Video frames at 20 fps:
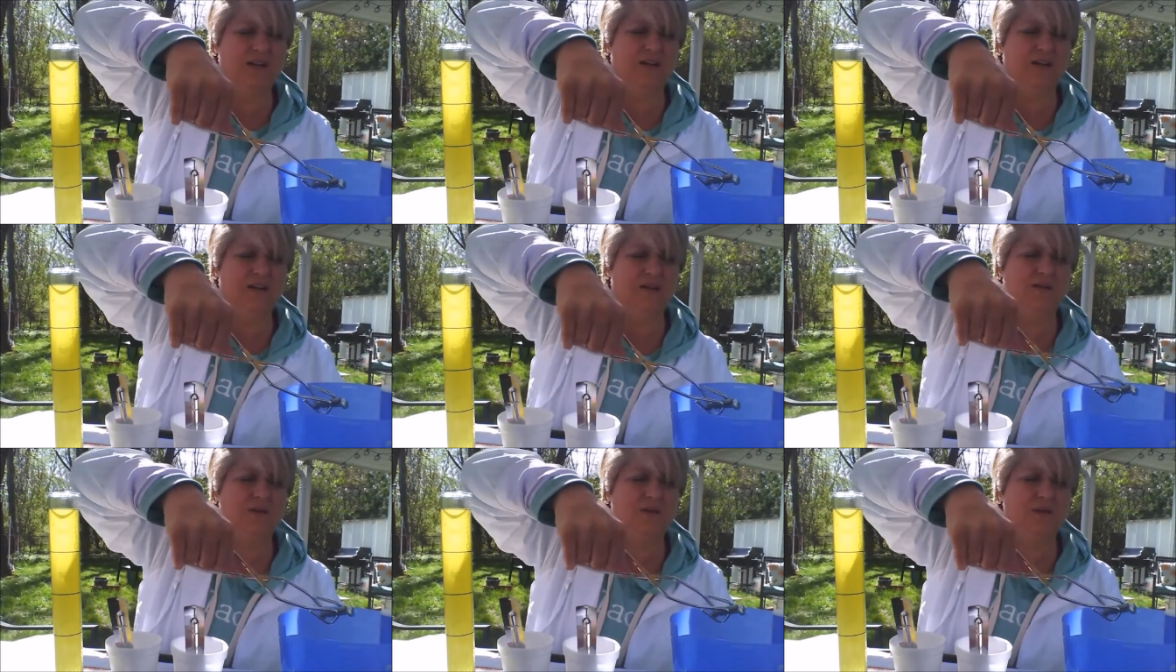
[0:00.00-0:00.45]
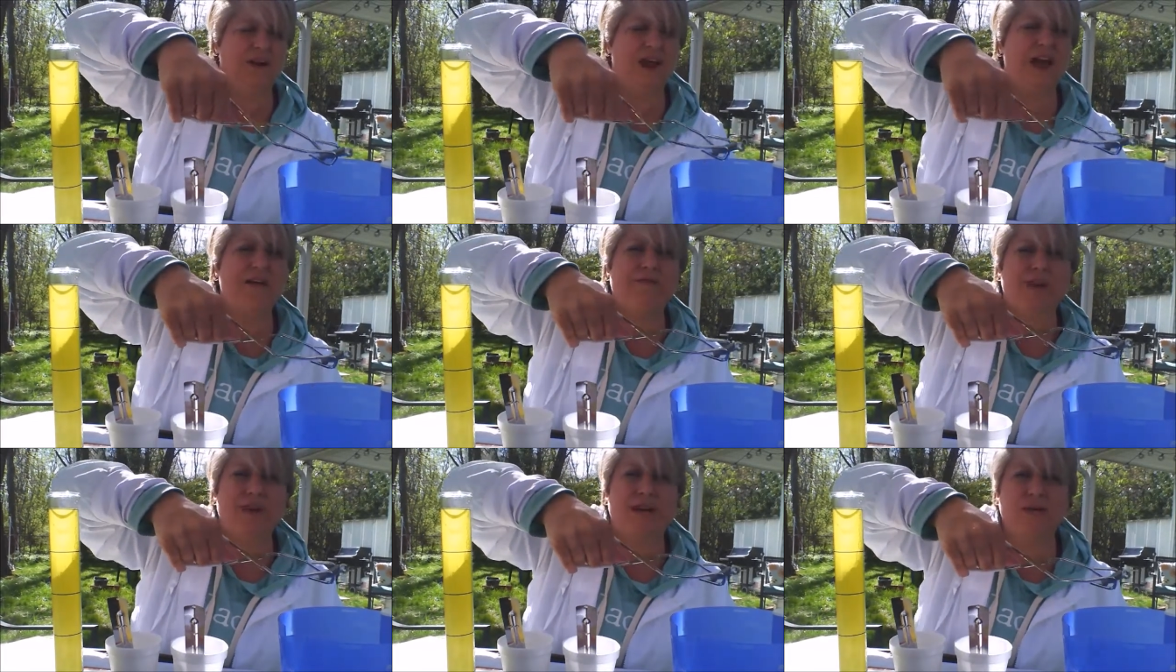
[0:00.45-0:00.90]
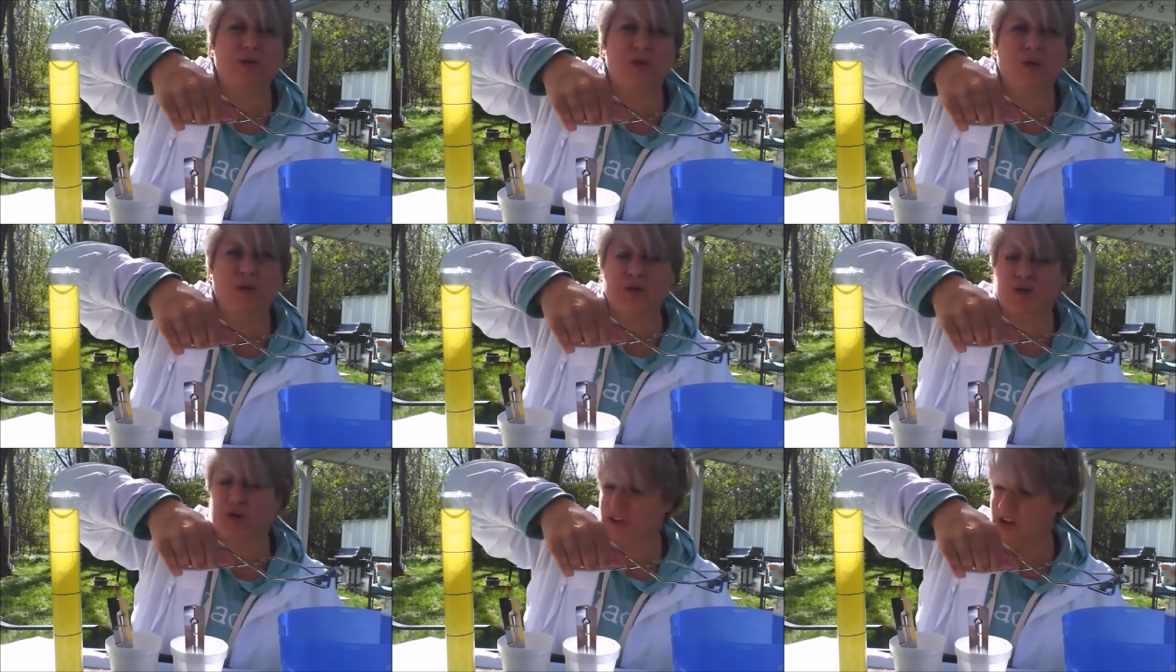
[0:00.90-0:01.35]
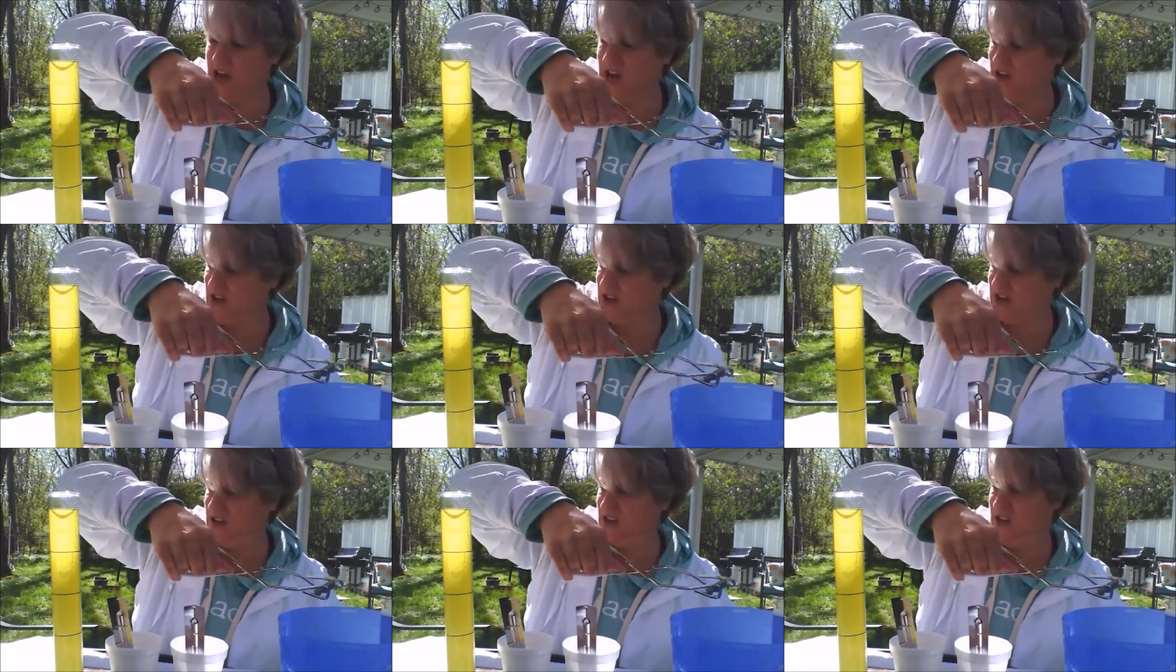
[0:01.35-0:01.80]
What haven't I told you
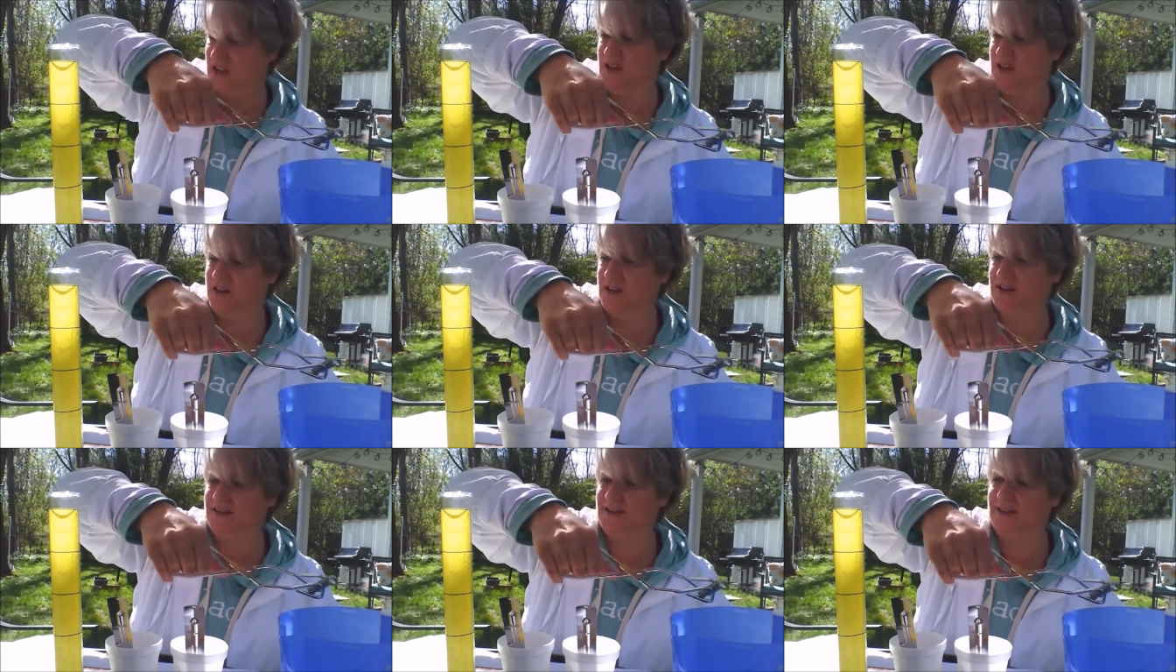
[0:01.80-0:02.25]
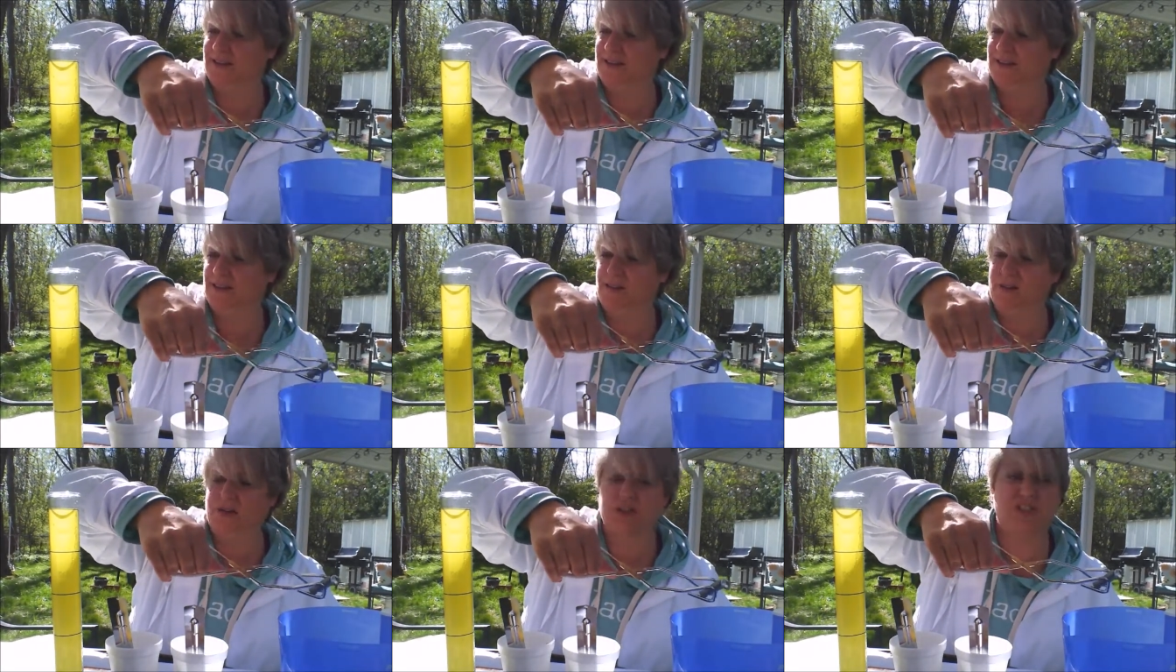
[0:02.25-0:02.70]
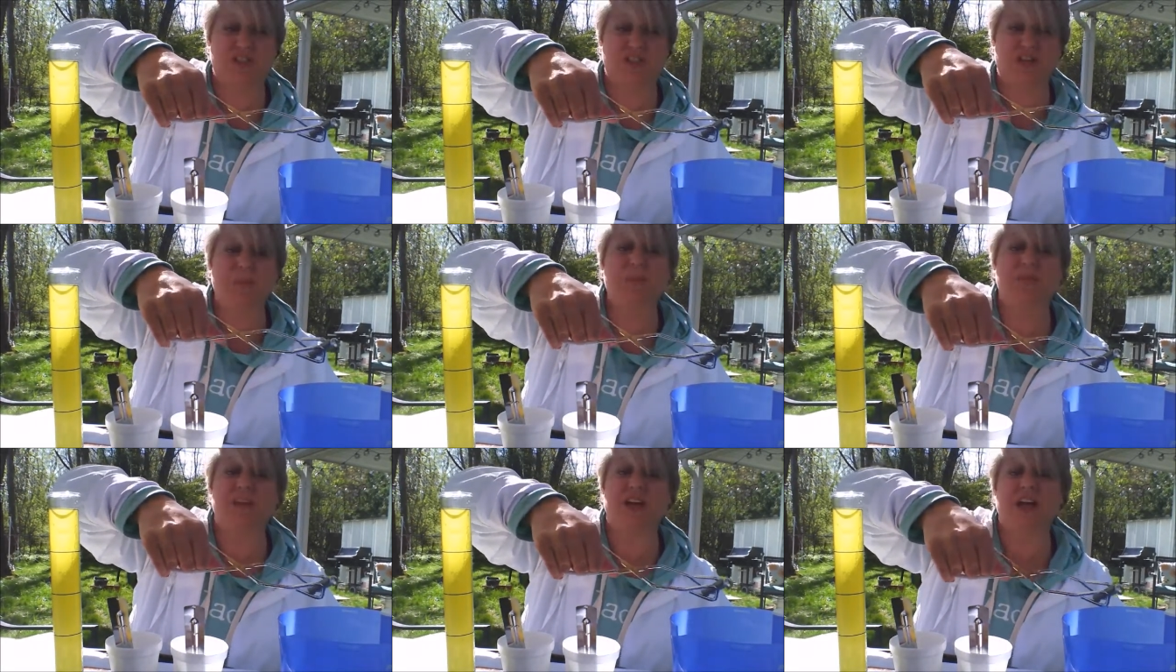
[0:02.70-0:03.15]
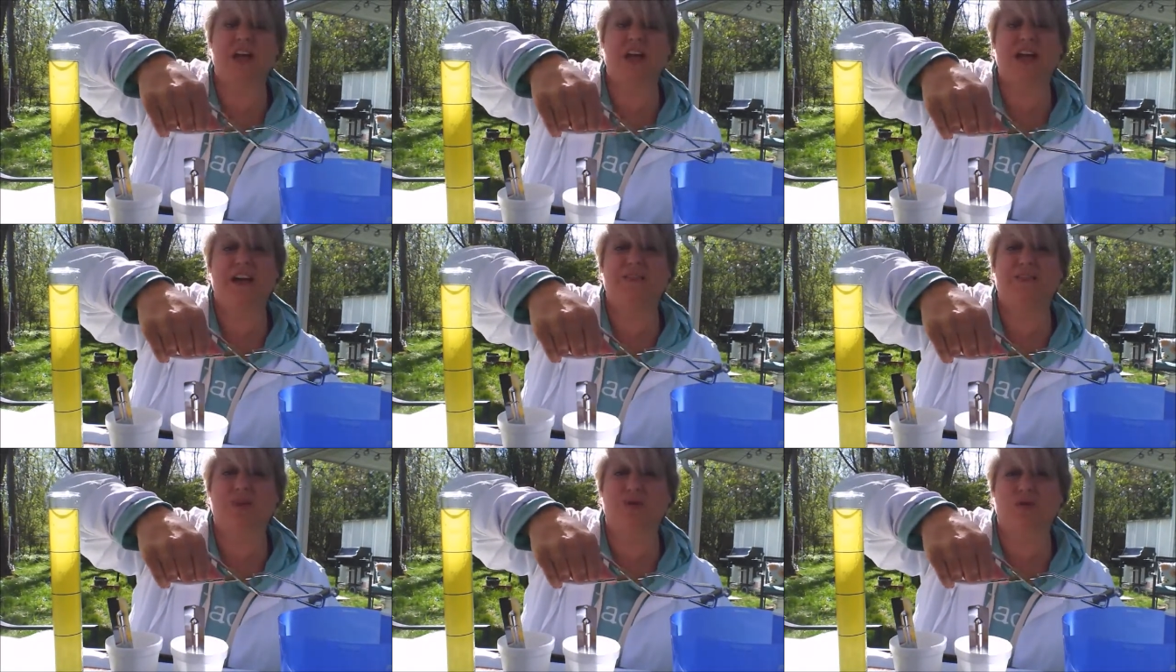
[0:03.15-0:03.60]
yet? There's something I
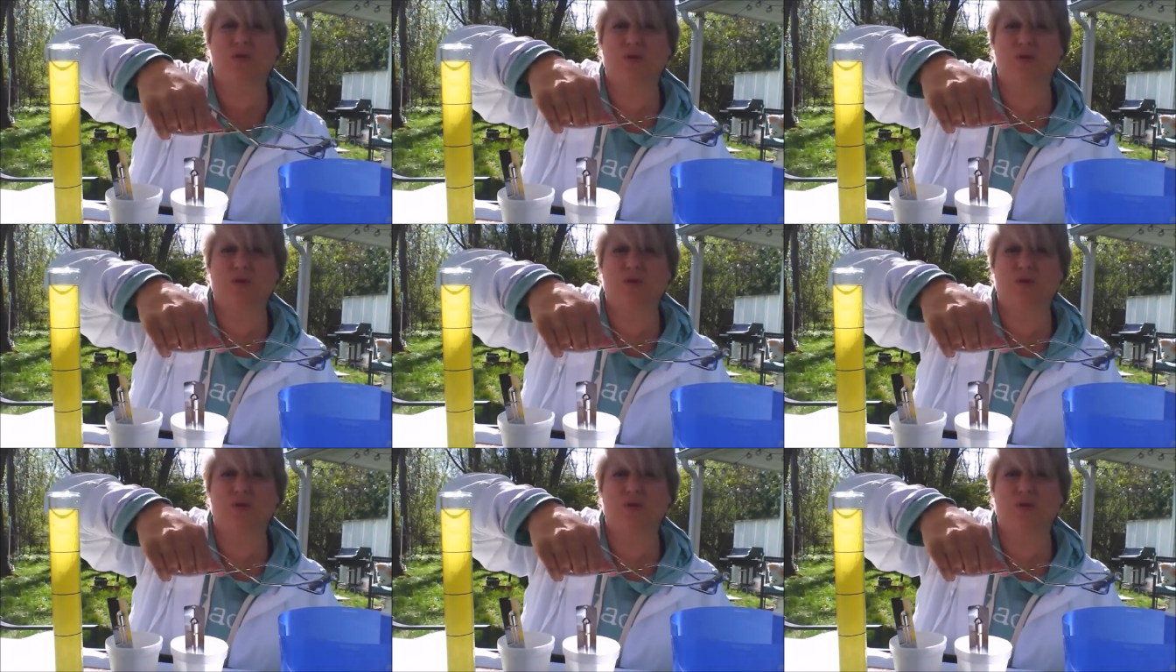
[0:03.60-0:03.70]
haven't told